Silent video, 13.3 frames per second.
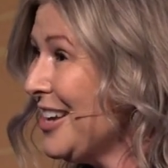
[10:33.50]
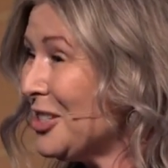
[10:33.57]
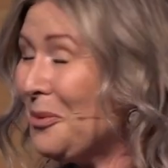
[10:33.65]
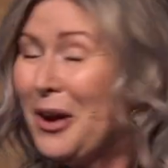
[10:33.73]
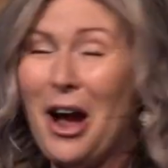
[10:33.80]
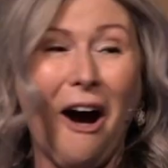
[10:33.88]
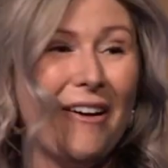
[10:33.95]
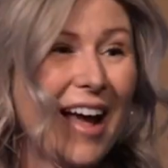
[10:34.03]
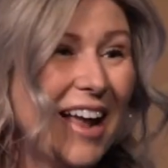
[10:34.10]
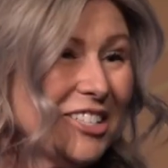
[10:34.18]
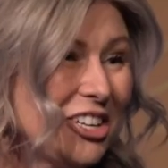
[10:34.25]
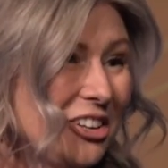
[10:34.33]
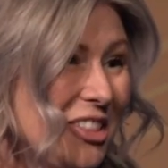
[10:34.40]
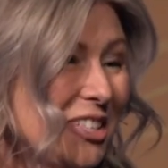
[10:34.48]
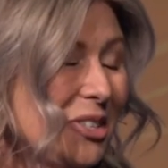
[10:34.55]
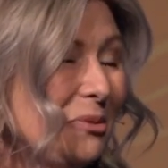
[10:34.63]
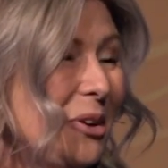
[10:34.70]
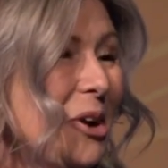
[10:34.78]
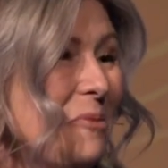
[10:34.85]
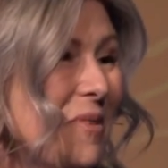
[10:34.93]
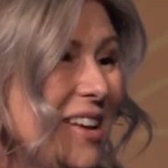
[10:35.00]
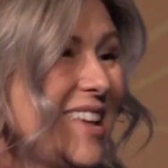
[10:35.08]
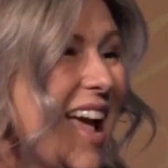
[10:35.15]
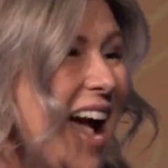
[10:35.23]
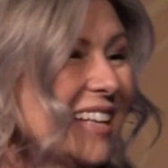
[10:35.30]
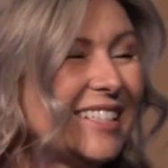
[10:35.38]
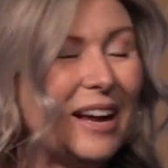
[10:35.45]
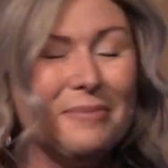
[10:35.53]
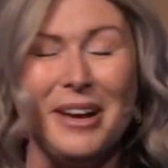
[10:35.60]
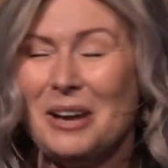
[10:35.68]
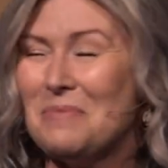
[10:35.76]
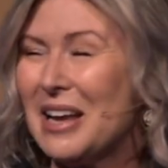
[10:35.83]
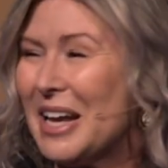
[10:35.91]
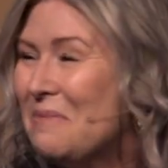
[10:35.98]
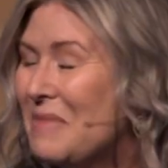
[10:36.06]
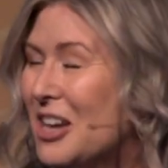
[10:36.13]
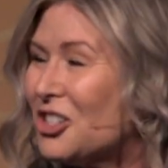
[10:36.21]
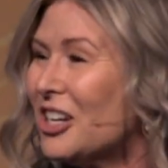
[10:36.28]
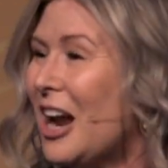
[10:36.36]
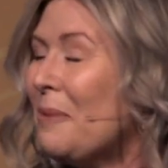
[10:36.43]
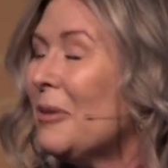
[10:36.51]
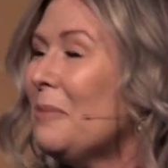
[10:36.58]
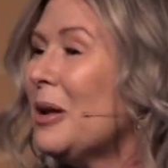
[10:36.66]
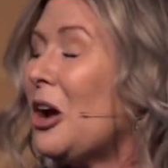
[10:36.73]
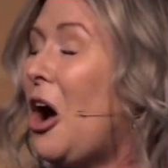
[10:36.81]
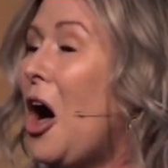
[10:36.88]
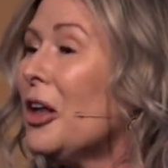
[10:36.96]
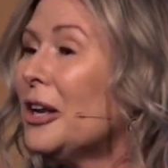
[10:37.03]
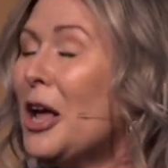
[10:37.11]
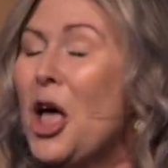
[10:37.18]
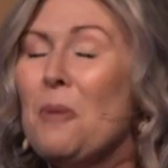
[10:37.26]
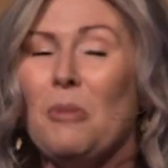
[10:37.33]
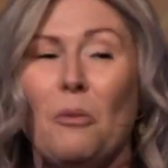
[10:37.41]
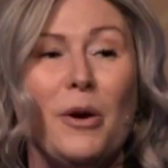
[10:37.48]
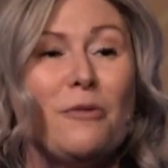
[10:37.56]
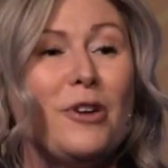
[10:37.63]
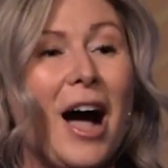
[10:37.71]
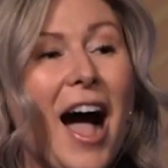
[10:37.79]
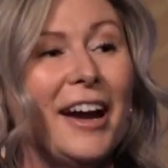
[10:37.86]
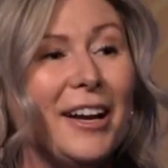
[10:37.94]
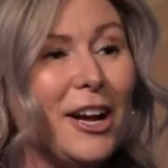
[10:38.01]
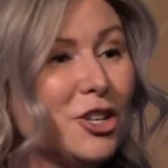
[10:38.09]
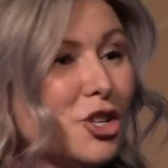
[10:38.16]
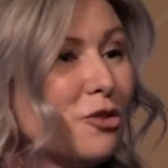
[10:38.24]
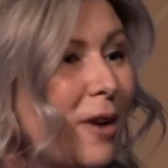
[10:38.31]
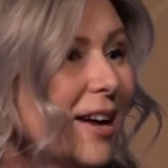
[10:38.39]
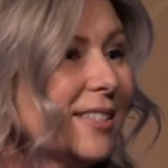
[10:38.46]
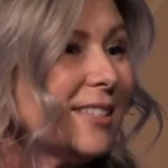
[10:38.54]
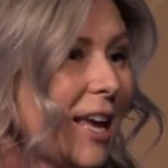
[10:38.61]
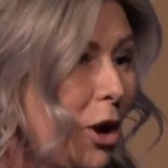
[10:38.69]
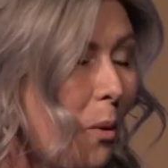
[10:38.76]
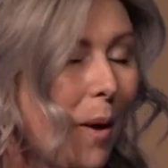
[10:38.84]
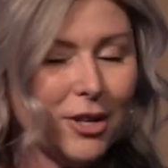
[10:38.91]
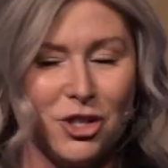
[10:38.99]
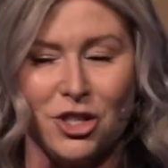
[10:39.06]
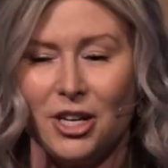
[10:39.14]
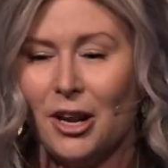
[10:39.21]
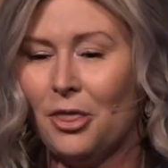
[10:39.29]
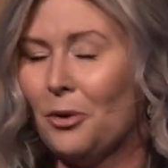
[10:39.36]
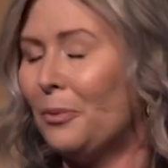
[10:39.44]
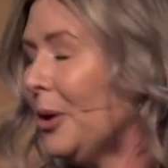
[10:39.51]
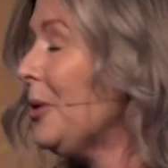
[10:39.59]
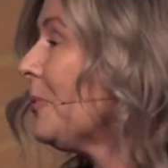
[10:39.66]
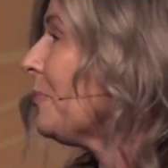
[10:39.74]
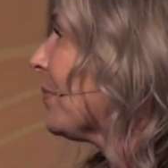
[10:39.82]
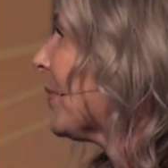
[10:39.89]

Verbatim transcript: So we all enter this room and yes, I'm going to be commissioned, I'm going to be called, but we've got to address a question in the room.